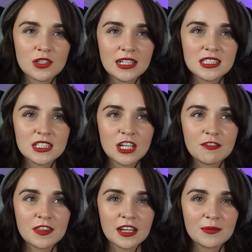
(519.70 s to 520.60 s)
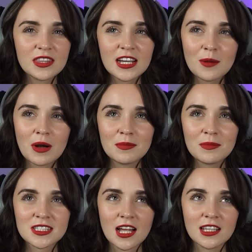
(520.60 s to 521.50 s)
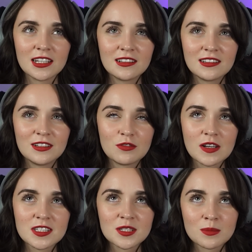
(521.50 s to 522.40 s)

that's the tough thing. I think I'd probably sell it, invest some